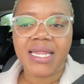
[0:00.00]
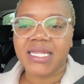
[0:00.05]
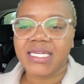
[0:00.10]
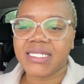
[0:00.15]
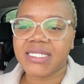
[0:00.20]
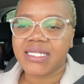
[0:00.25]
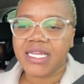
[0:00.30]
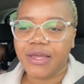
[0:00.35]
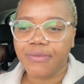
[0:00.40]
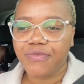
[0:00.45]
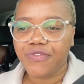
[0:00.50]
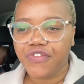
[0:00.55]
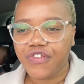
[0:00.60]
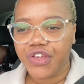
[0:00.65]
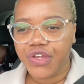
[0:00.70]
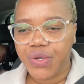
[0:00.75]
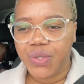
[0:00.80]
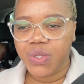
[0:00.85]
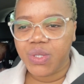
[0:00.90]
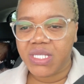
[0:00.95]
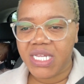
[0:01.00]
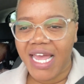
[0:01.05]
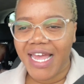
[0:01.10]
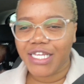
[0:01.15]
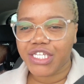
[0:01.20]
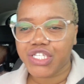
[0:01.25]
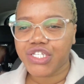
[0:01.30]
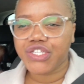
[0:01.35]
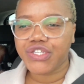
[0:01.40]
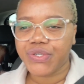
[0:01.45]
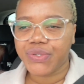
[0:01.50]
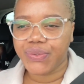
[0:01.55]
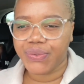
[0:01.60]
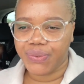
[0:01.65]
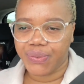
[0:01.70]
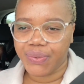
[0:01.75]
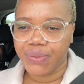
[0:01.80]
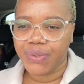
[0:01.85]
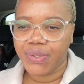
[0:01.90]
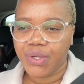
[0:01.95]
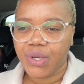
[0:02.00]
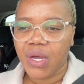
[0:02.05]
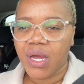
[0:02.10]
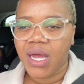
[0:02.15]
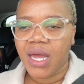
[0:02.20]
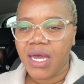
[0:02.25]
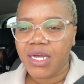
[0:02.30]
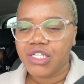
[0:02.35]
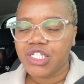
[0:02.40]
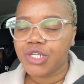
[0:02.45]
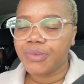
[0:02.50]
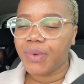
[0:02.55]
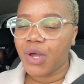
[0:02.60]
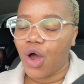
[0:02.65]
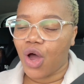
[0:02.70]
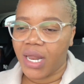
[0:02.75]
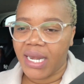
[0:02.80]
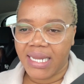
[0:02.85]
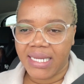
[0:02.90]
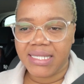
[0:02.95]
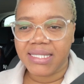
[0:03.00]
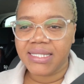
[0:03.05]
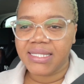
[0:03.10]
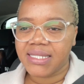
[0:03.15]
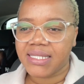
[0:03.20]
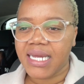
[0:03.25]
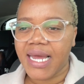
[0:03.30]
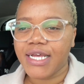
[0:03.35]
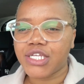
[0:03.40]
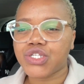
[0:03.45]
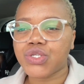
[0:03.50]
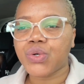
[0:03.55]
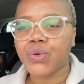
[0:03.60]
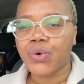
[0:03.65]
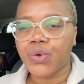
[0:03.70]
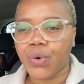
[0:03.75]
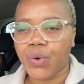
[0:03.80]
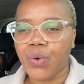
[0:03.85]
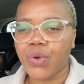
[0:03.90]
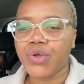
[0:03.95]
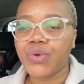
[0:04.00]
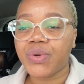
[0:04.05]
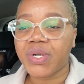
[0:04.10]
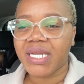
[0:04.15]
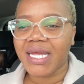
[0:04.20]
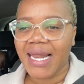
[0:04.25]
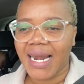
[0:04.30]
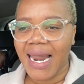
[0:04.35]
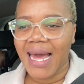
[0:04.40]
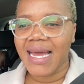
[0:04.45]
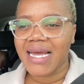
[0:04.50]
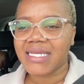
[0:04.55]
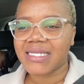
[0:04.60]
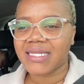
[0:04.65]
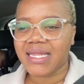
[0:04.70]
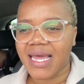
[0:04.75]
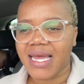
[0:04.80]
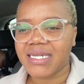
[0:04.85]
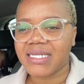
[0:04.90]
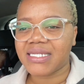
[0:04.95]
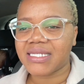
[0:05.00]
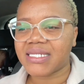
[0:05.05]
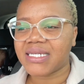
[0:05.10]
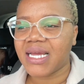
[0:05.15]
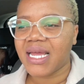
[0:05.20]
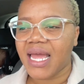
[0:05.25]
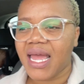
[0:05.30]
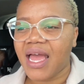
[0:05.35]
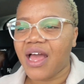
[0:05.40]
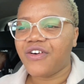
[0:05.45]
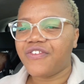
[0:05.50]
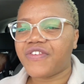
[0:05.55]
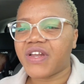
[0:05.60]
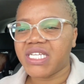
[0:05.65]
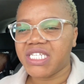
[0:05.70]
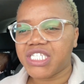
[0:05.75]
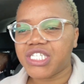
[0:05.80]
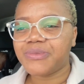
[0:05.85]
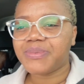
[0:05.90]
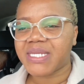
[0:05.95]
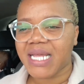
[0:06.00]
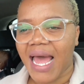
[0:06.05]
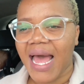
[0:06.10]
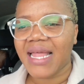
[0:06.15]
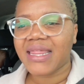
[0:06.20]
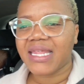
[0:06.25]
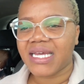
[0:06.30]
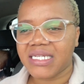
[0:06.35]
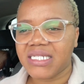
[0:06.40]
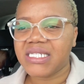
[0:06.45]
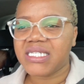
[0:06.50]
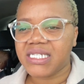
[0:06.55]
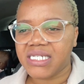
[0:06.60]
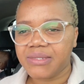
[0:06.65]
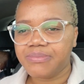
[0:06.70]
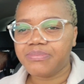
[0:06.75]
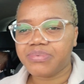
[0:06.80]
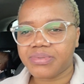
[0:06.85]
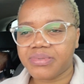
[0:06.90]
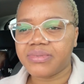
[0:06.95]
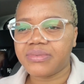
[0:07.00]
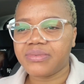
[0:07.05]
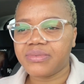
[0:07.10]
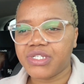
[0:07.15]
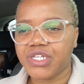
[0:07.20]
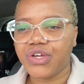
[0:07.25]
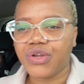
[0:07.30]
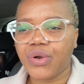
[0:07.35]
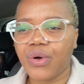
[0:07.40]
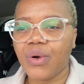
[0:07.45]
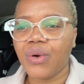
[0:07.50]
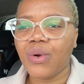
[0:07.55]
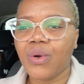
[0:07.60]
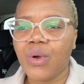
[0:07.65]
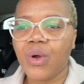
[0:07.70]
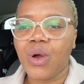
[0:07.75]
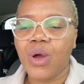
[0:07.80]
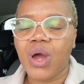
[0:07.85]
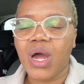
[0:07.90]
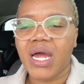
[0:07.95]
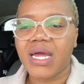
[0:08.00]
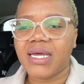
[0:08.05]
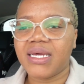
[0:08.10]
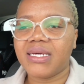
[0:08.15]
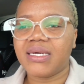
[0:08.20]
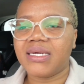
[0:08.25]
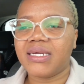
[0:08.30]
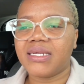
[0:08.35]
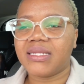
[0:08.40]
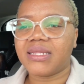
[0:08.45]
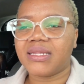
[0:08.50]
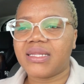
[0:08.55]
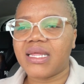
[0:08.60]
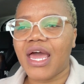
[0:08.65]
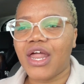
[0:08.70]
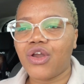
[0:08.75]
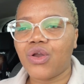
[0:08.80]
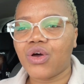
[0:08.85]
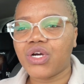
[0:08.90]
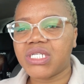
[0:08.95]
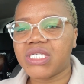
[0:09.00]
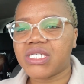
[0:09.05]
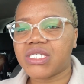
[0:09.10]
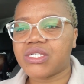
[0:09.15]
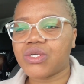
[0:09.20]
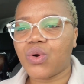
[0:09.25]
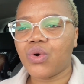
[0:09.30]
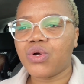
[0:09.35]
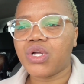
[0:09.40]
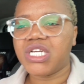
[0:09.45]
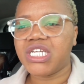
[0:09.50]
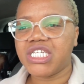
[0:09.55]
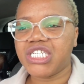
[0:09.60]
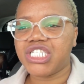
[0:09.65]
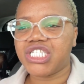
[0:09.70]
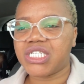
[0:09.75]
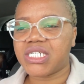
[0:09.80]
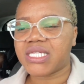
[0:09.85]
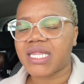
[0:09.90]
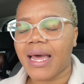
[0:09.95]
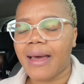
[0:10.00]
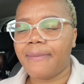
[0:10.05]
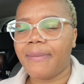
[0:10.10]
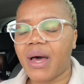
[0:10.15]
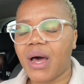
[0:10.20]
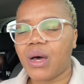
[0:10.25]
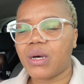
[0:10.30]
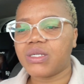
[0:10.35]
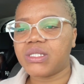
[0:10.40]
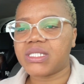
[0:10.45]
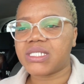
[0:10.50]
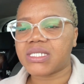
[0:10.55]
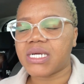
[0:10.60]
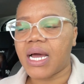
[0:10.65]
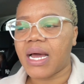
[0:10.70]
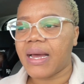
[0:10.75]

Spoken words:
the same views as you. To be honest, as you grow, you realize that friendships are that deep, you know. They are not only just about